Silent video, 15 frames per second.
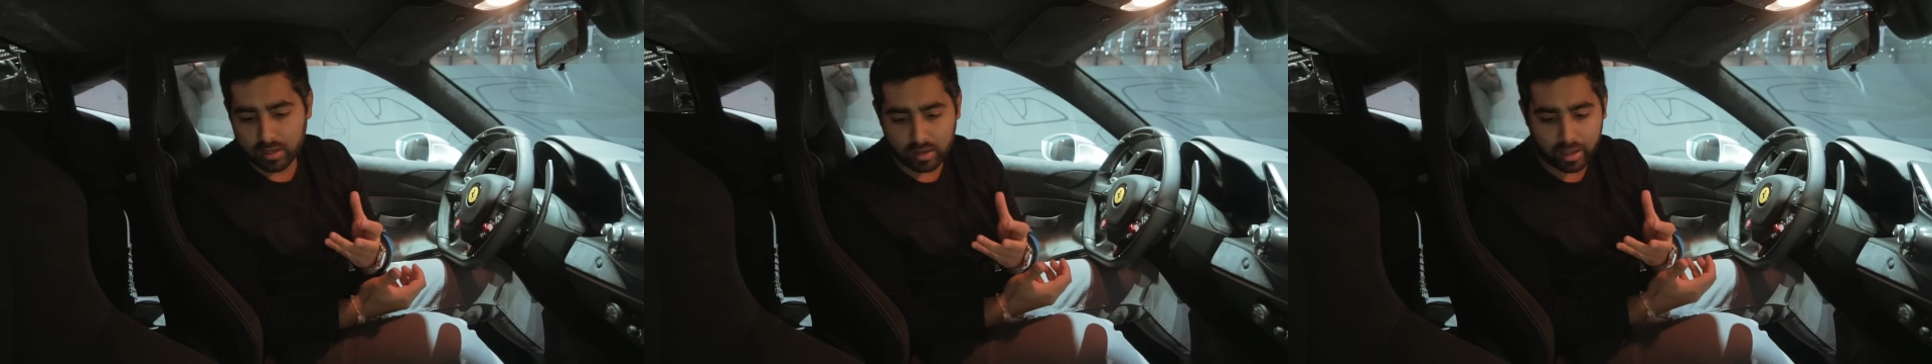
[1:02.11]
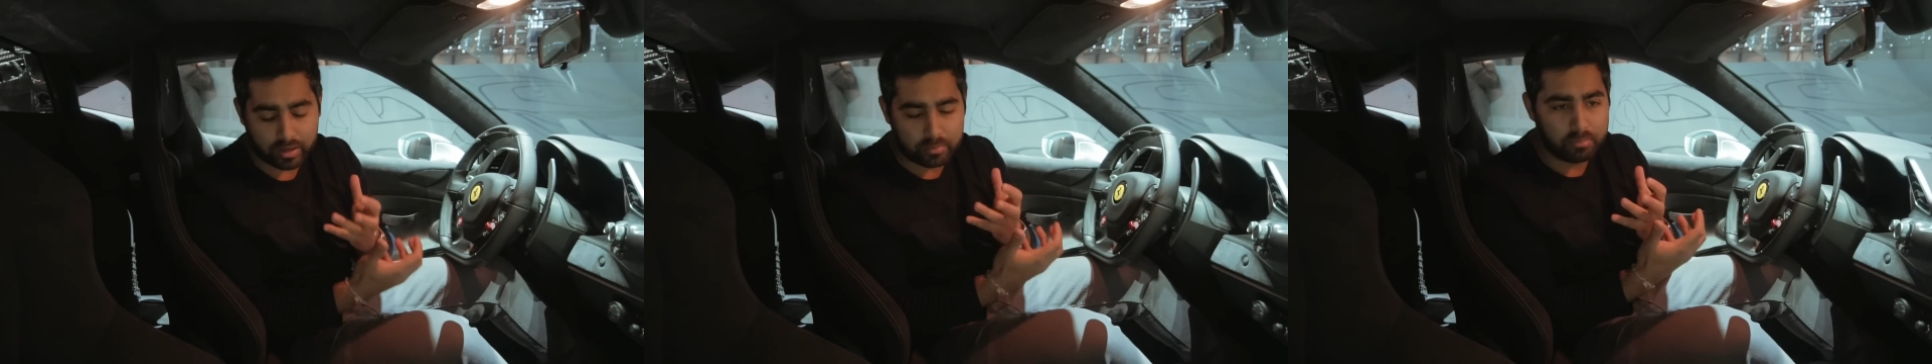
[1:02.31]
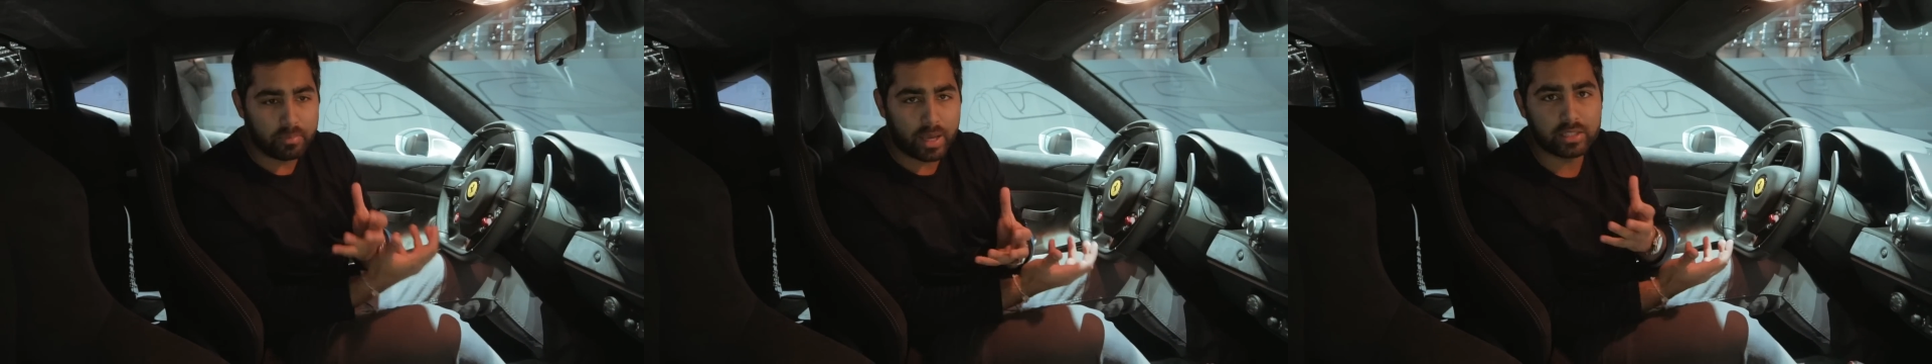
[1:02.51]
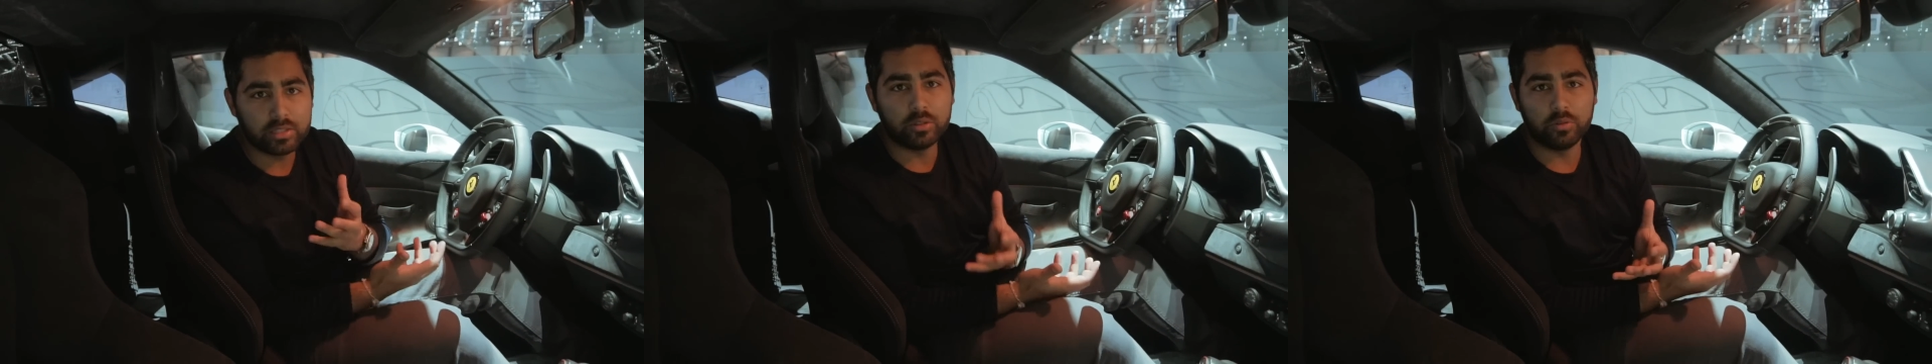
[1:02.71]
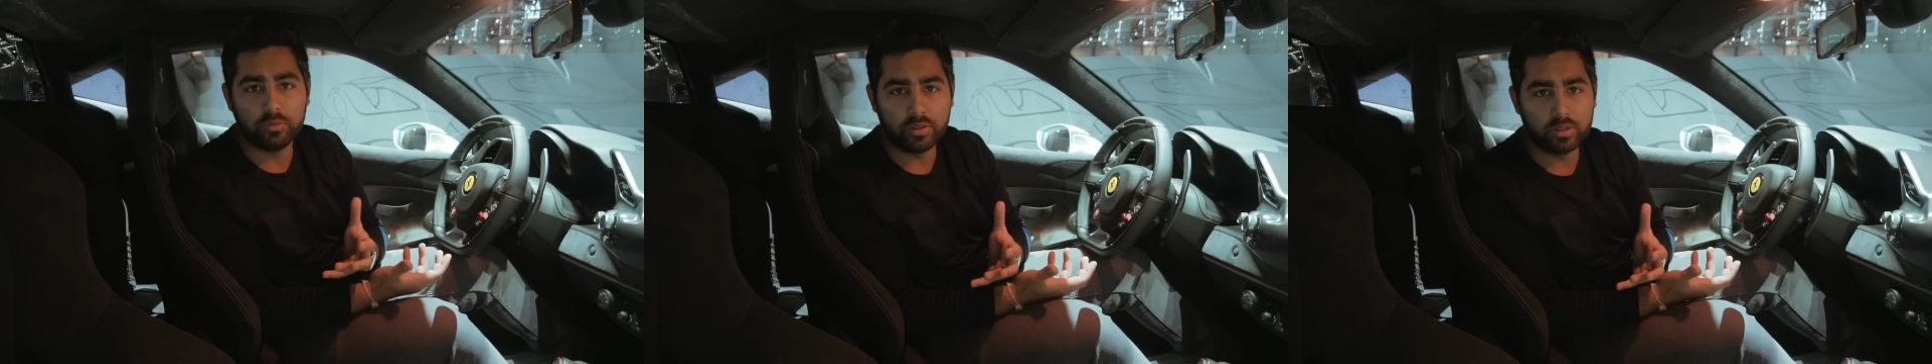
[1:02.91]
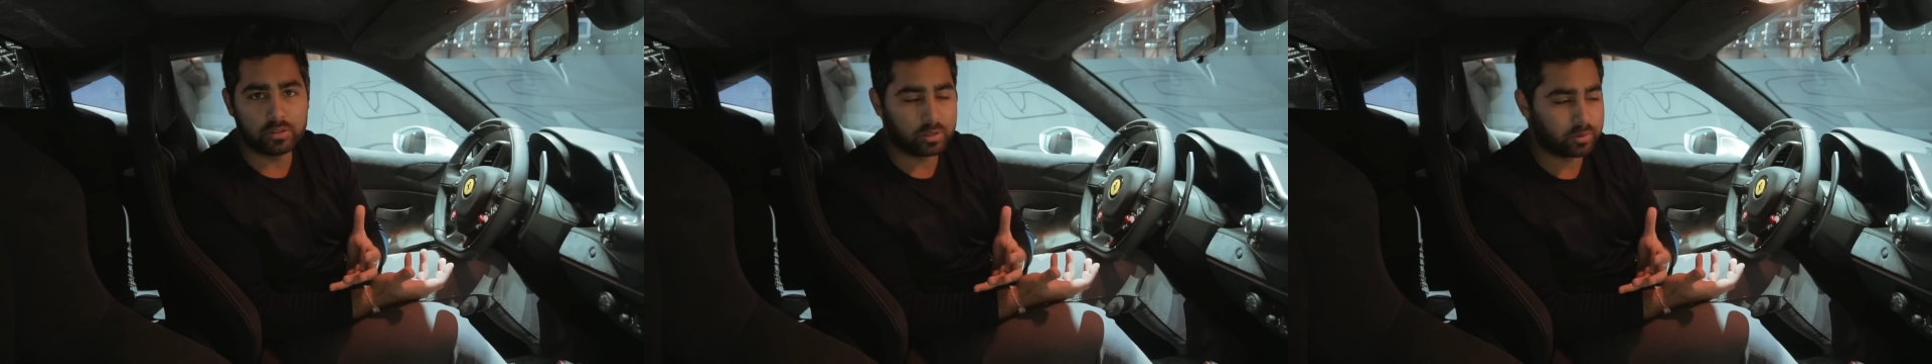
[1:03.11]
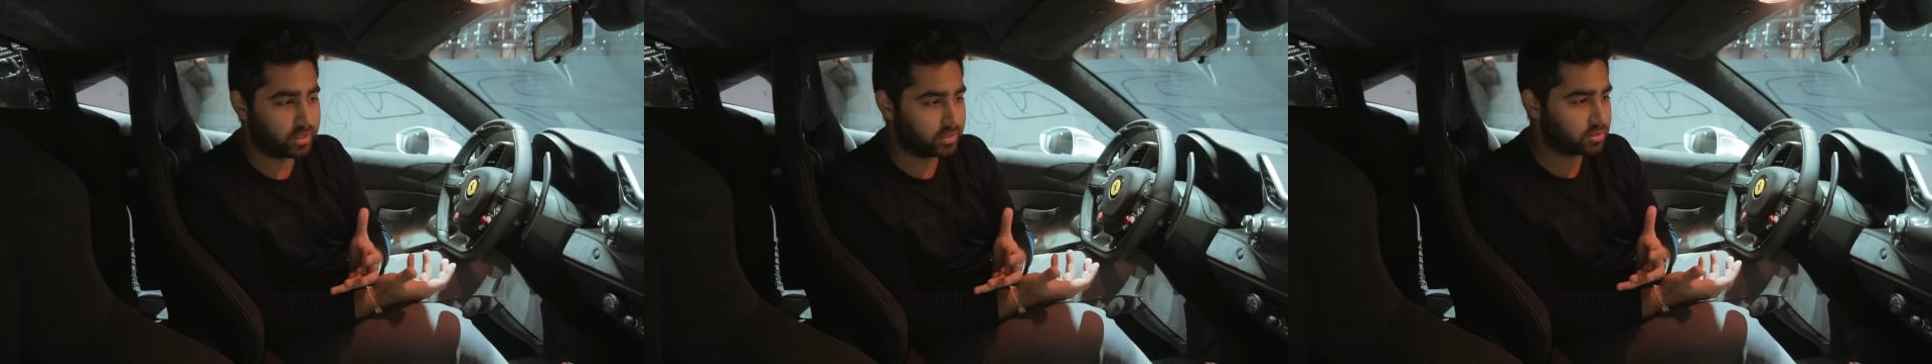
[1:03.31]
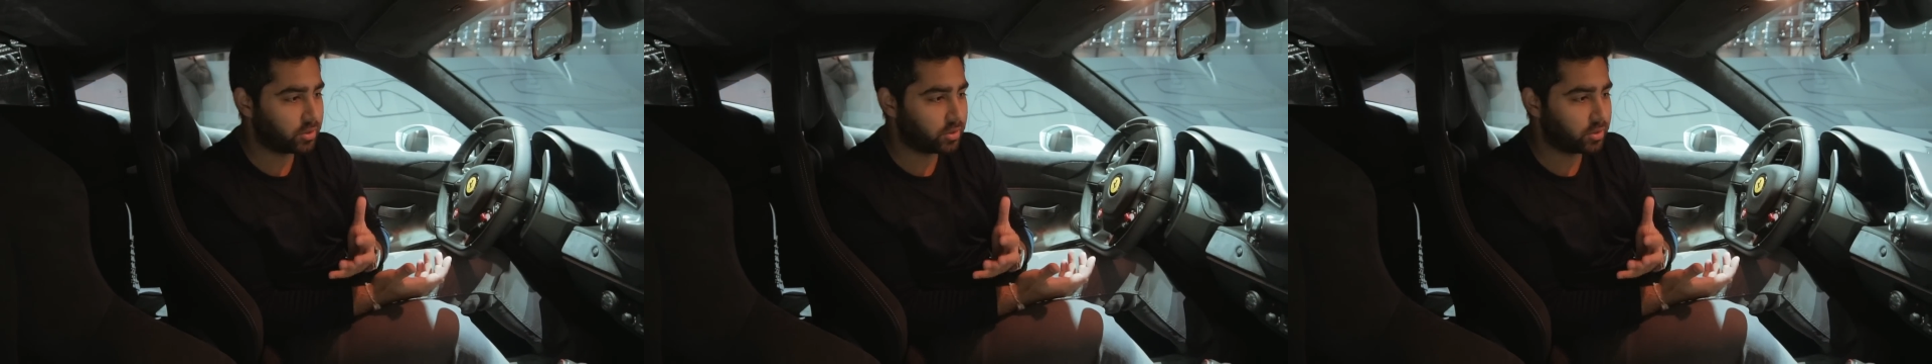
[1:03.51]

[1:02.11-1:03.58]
like metal feel to it.